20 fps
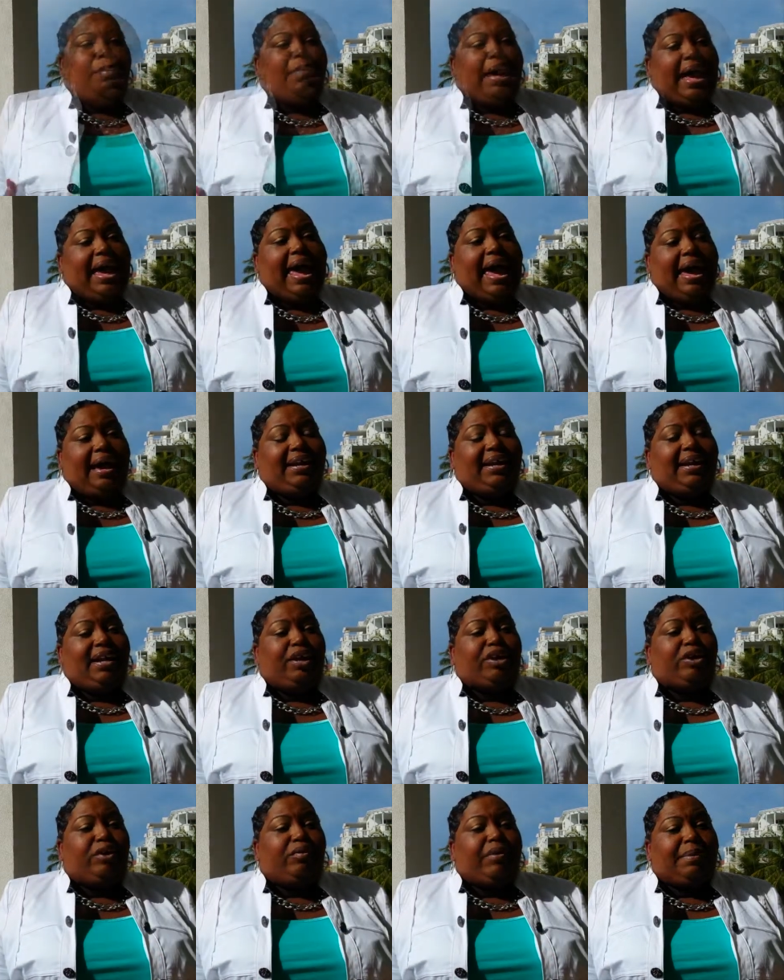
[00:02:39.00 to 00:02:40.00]
By adding
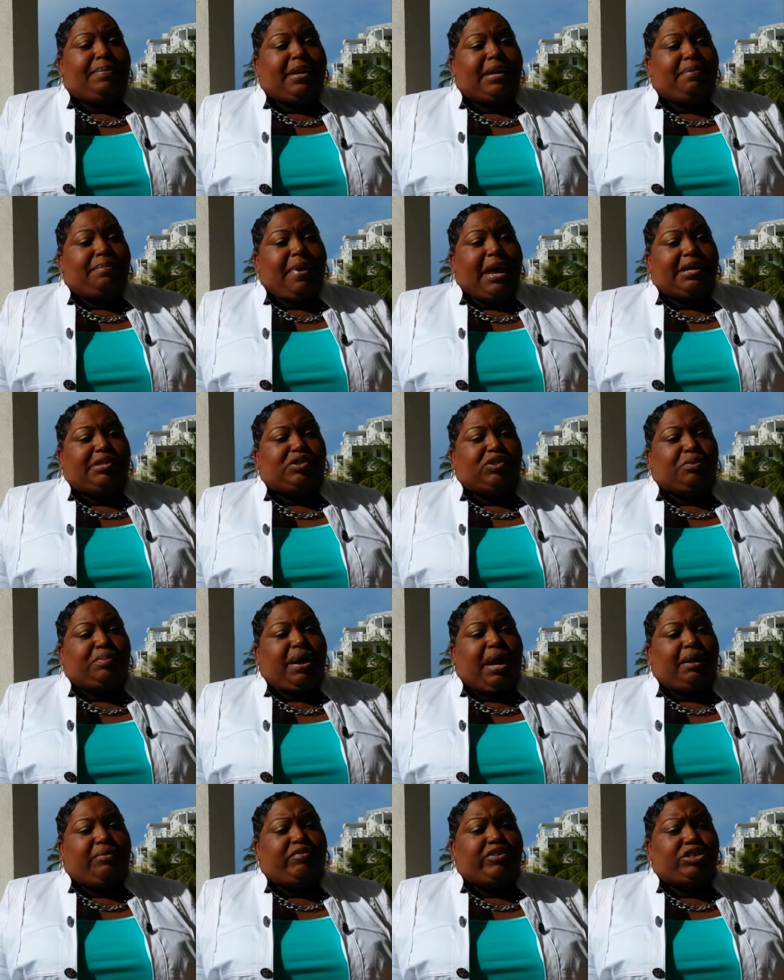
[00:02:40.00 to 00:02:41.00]
a Caribbean
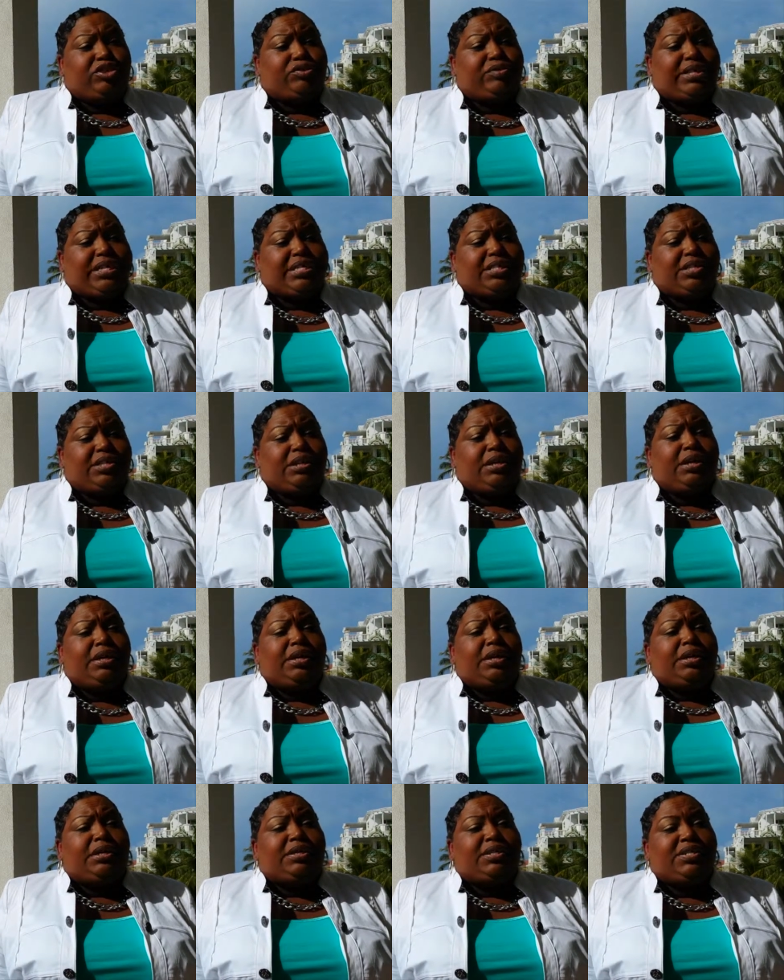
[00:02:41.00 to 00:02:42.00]
mastermind retreat
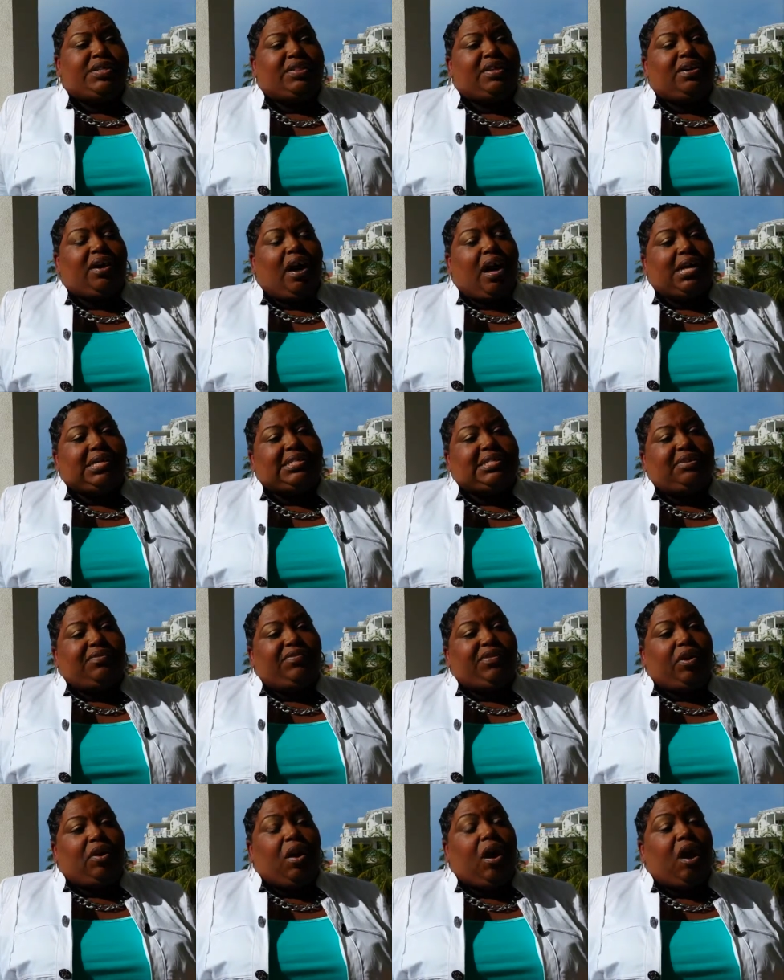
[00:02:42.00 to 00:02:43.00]
to the cost
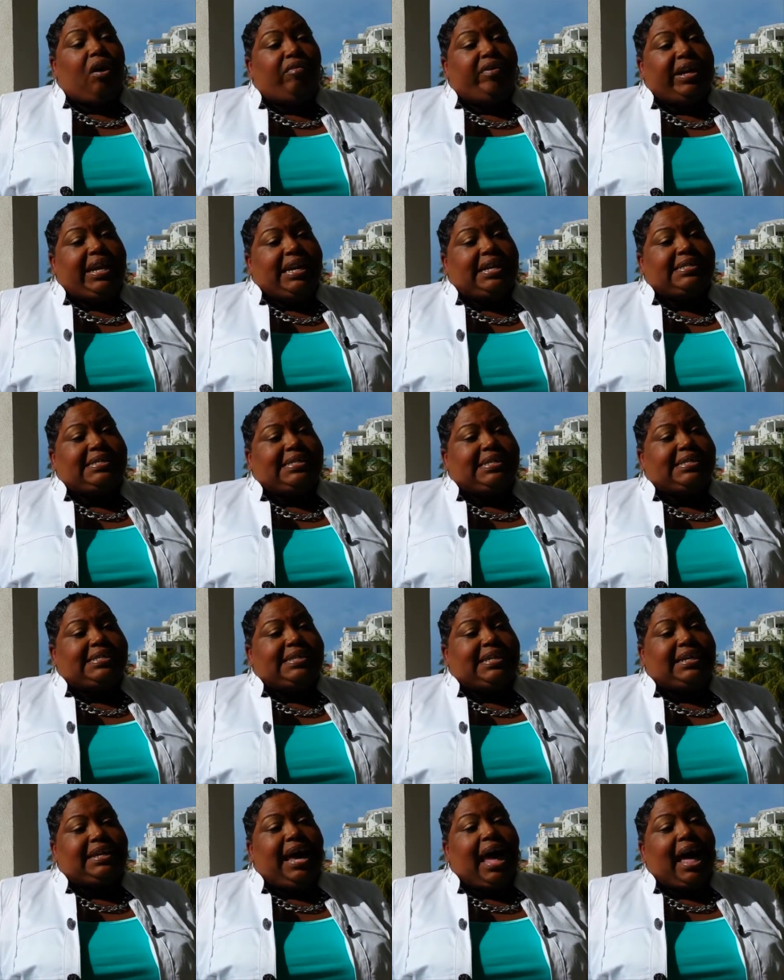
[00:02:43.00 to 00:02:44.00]
of your already
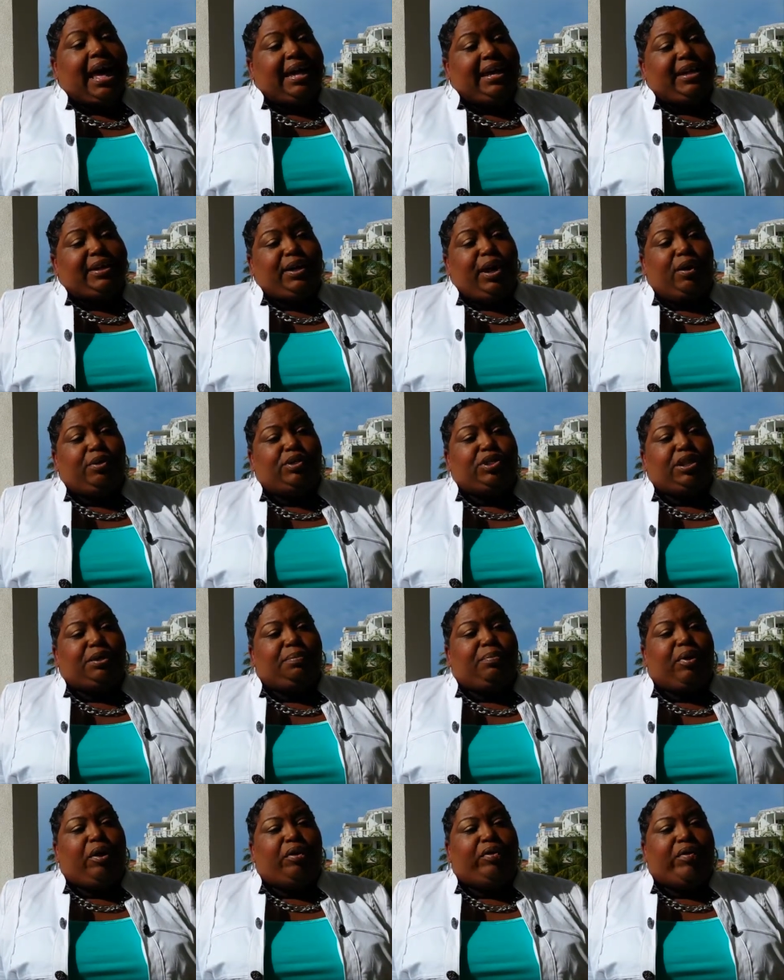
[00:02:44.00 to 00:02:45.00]
existing high-end
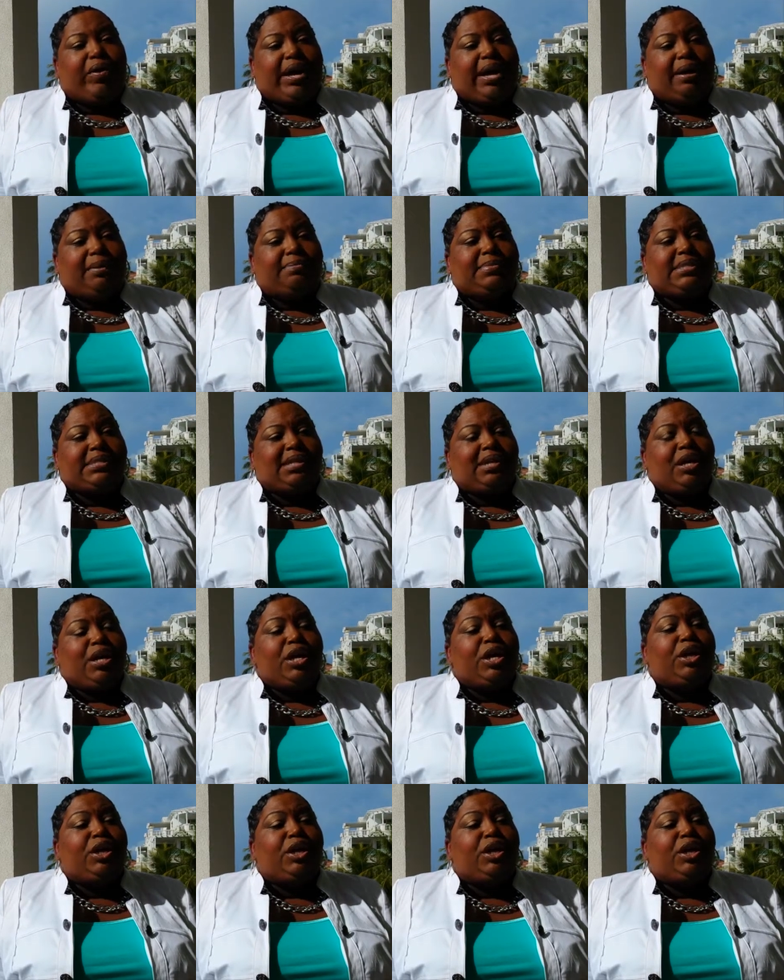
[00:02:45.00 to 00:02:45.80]
coaching programs,